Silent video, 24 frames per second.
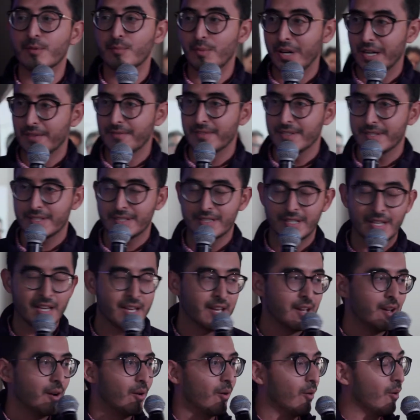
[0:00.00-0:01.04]
for breakfast,
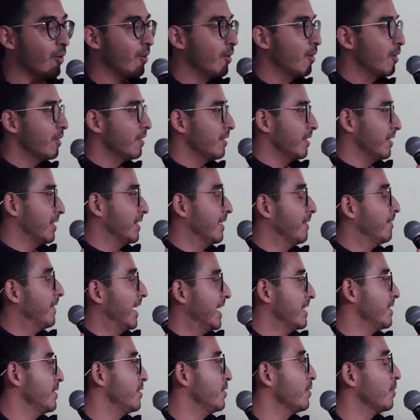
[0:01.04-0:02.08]
or the
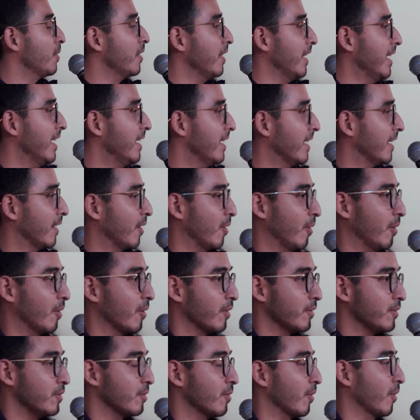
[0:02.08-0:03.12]
veggies you were eating,
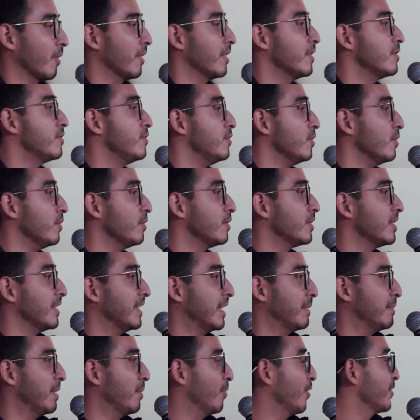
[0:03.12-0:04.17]
or your orange juice
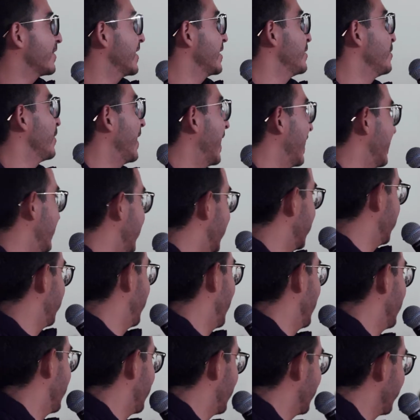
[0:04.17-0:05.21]
and the mimosa you had last
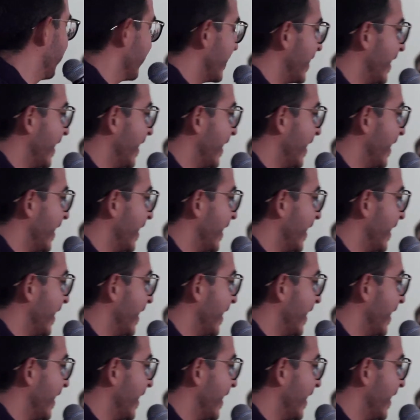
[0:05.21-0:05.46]
brunch.